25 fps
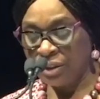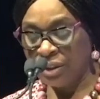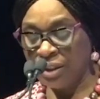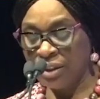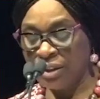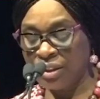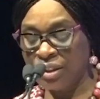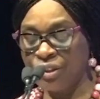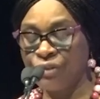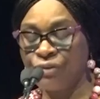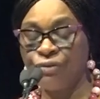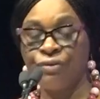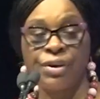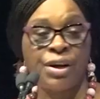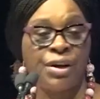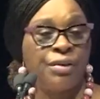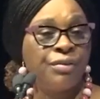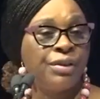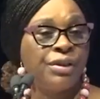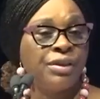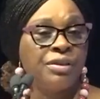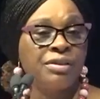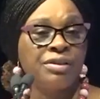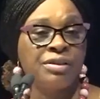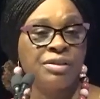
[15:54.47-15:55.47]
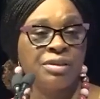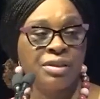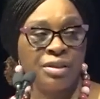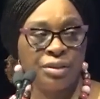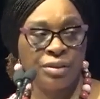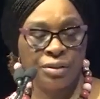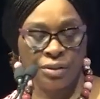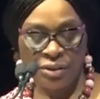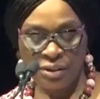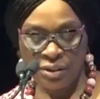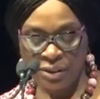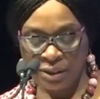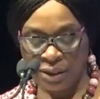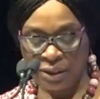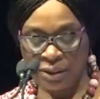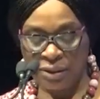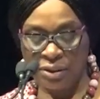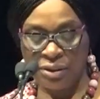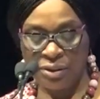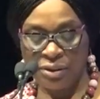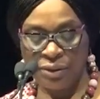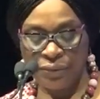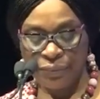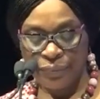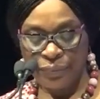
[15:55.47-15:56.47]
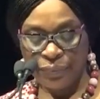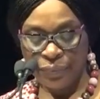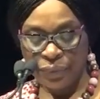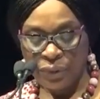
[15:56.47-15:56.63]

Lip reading: needs varied skill sets.